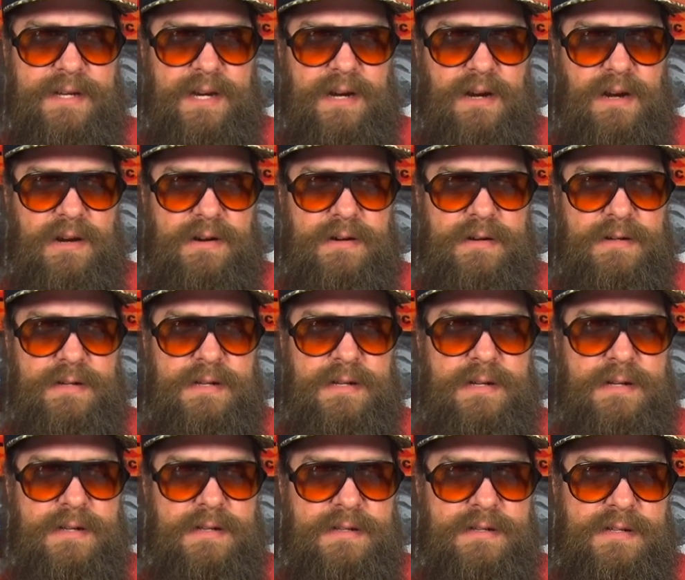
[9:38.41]
here,
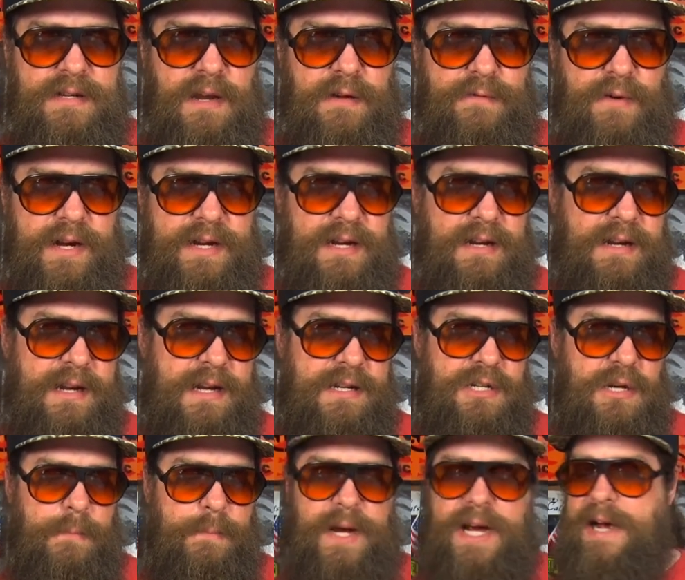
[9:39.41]
see if I can
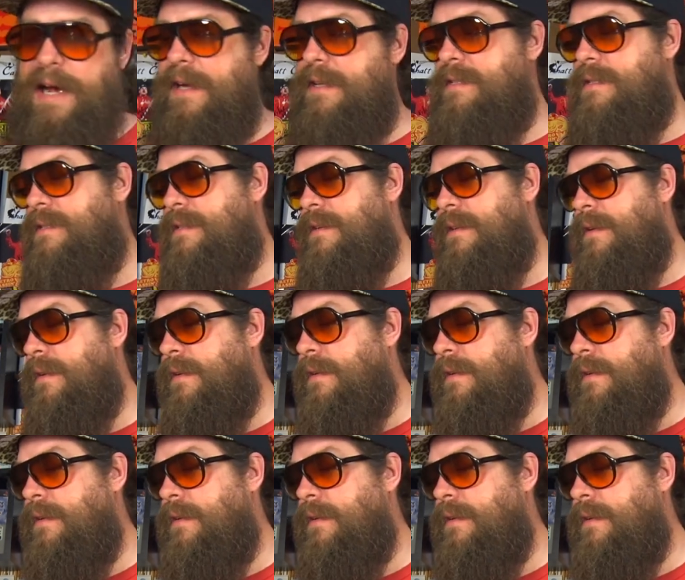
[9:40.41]
catch a bass.